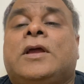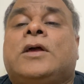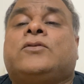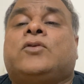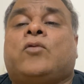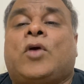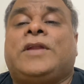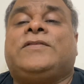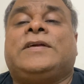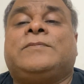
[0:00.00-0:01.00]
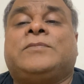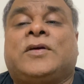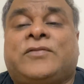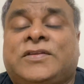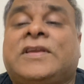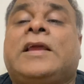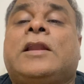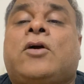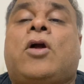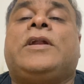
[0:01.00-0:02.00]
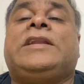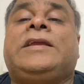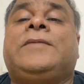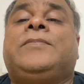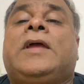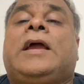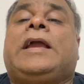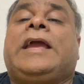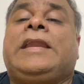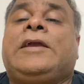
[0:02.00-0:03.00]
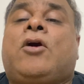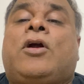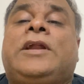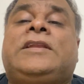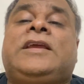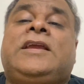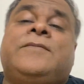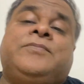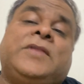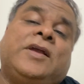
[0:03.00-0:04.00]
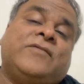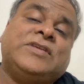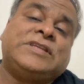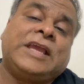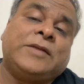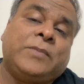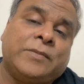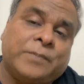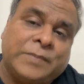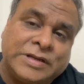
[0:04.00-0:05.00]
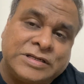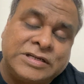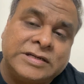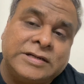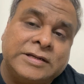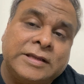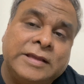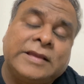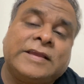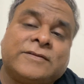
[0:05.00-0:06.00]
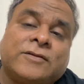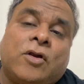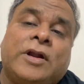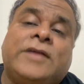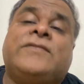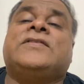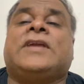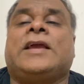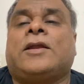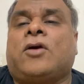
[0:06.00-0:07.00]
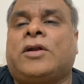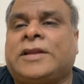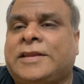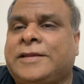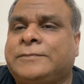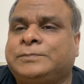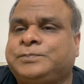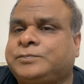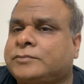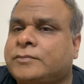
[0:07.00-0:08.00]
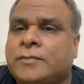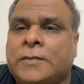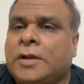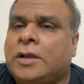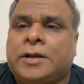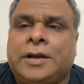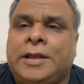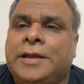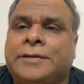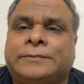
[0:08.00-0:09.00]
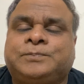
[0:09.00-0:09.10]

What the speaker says: So what is a physical quantity? Any quantity which can be measured is called a physical quantity. Clear?